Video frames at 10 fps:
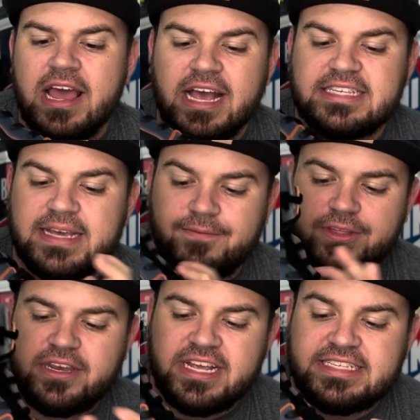except for
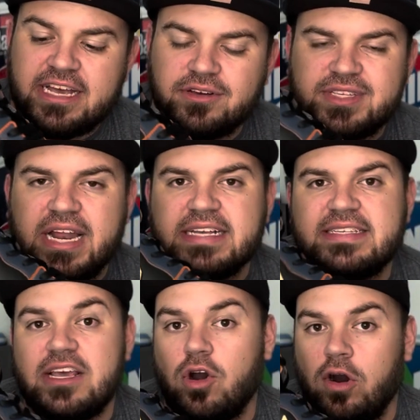the details that I
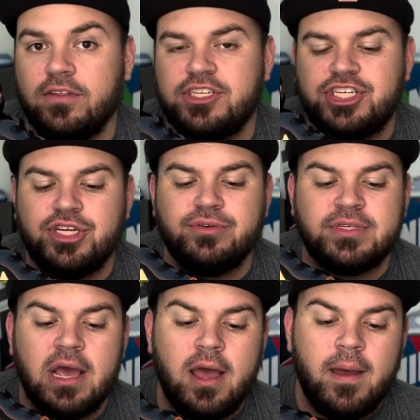see on the shoes.